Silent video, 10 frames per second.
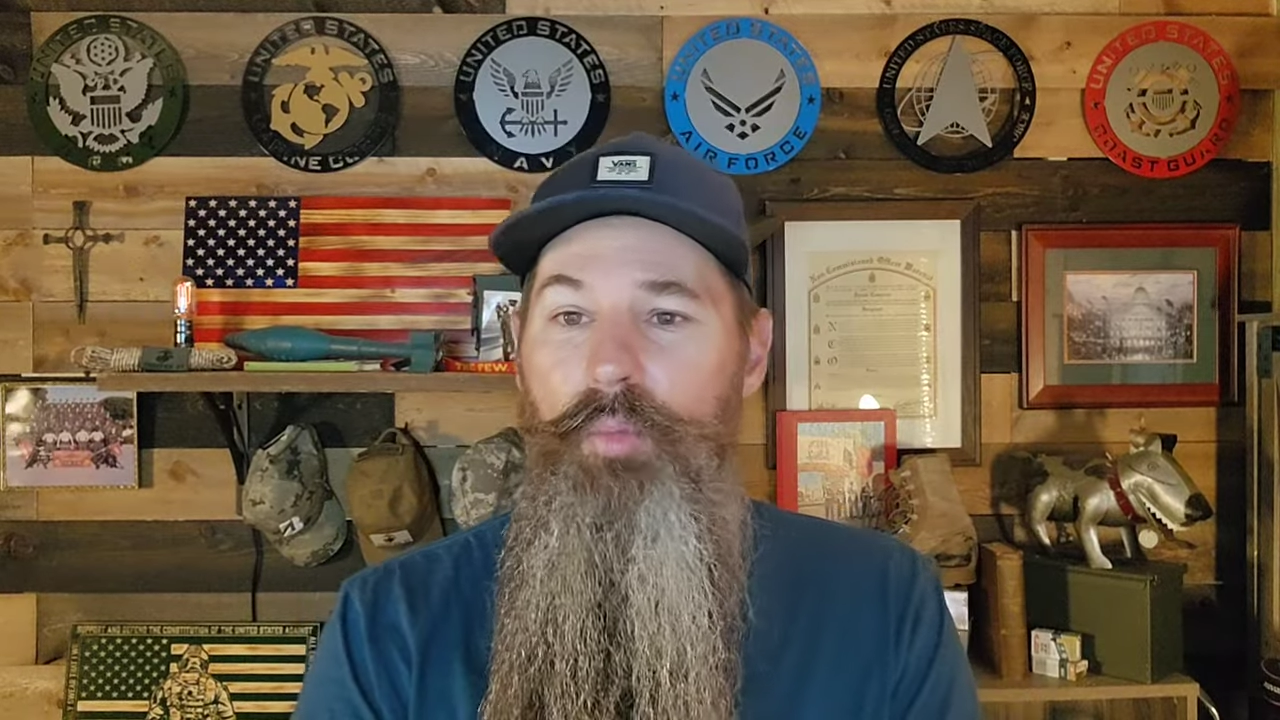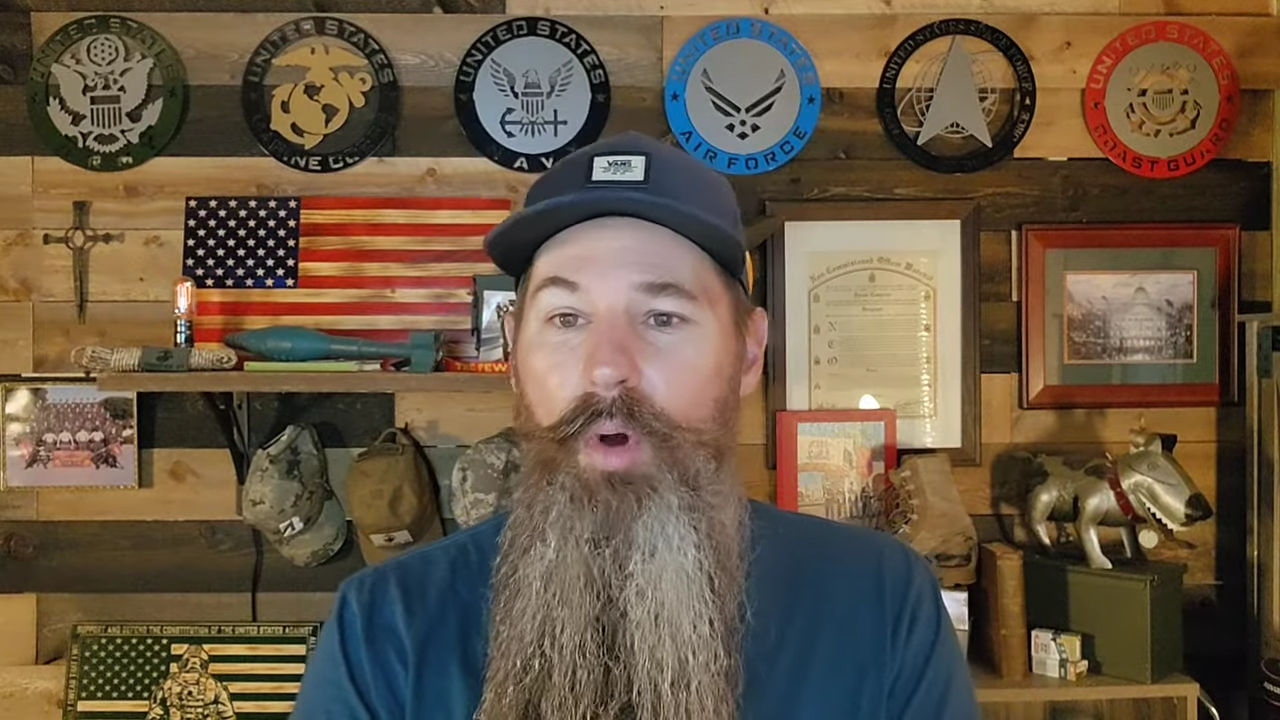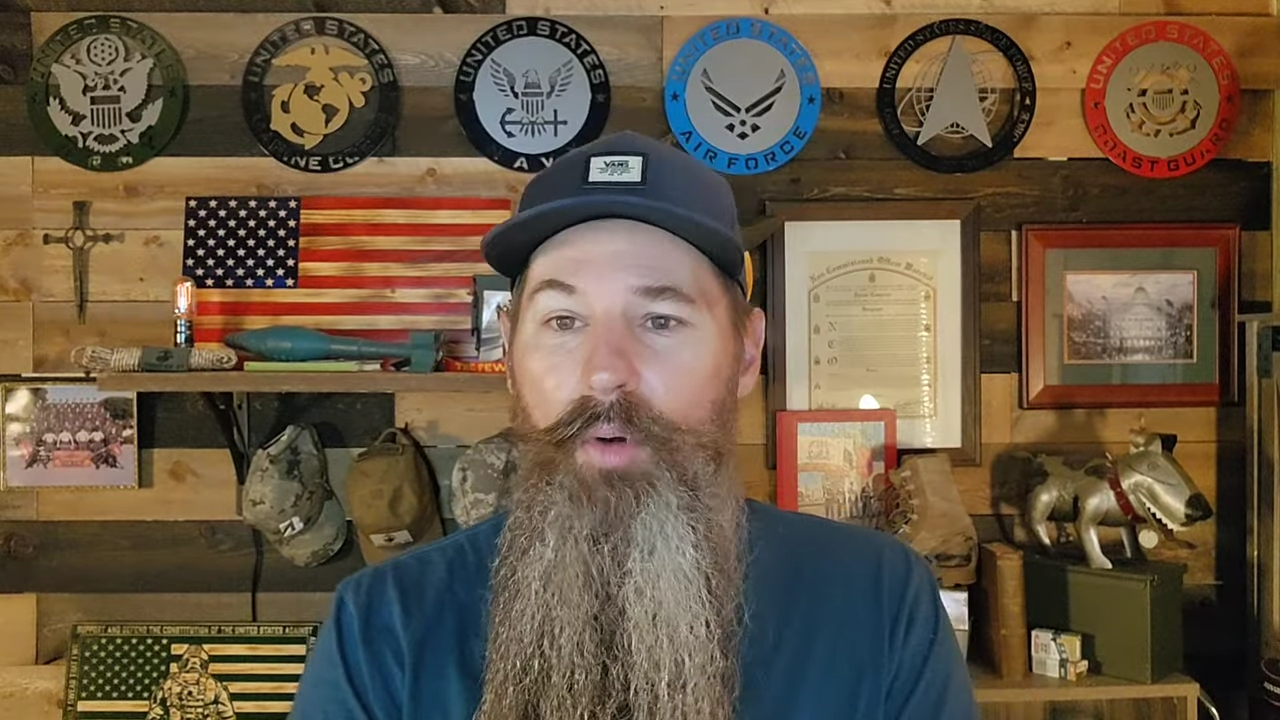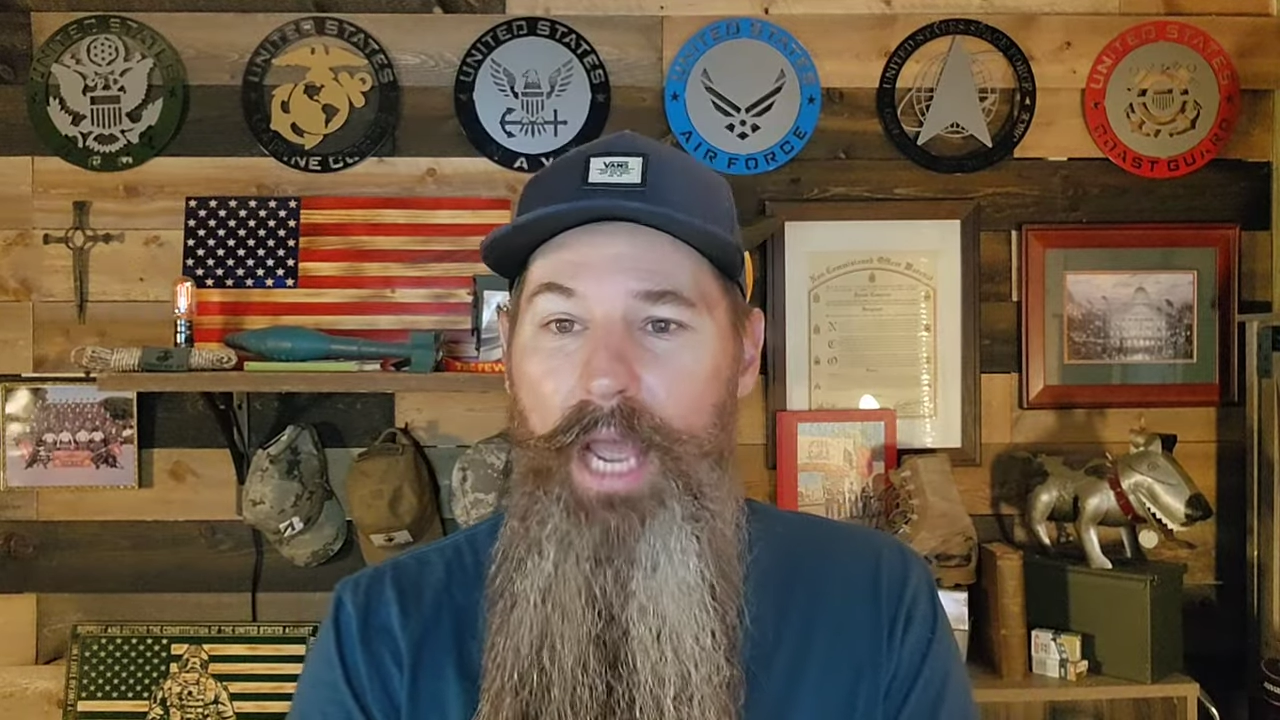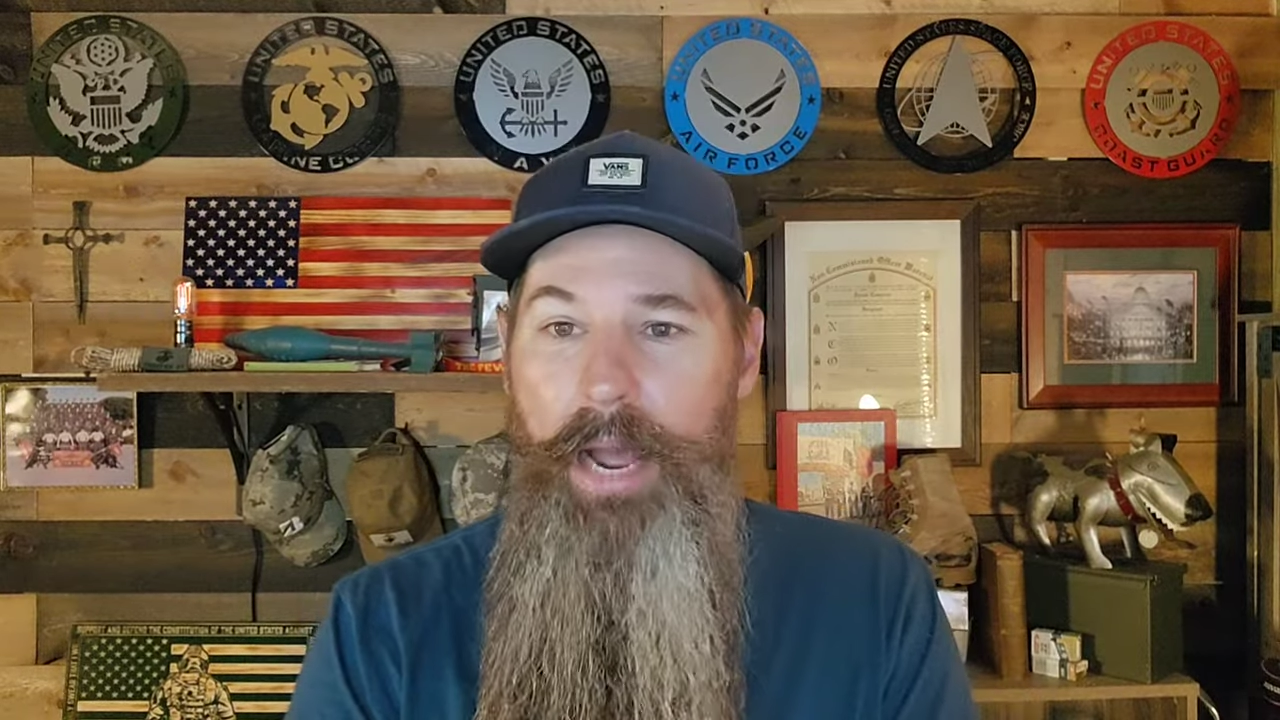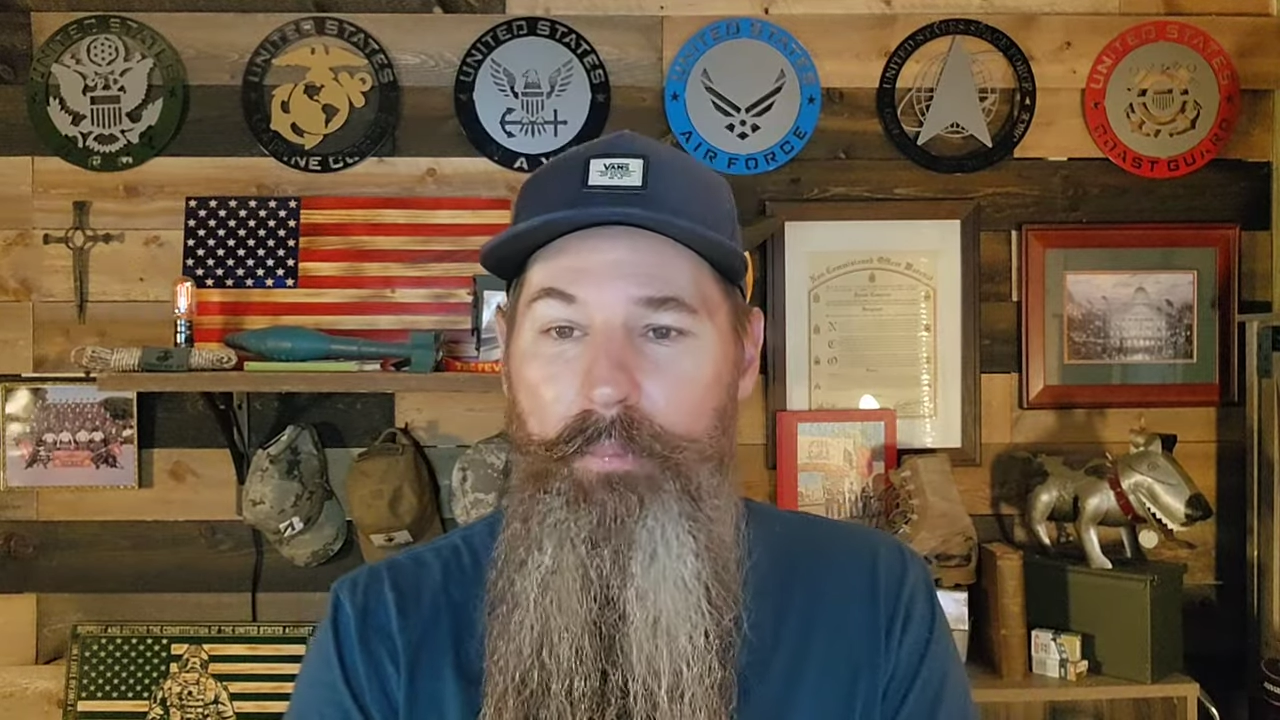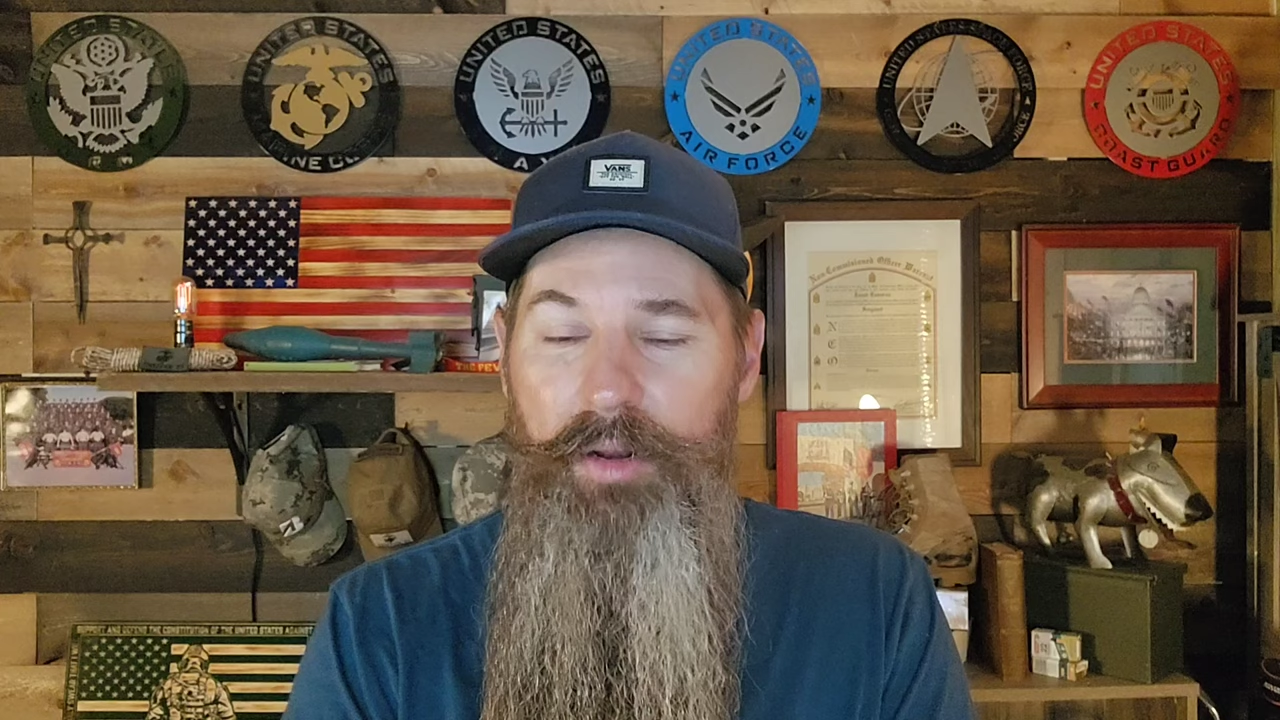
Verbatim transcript: won't happen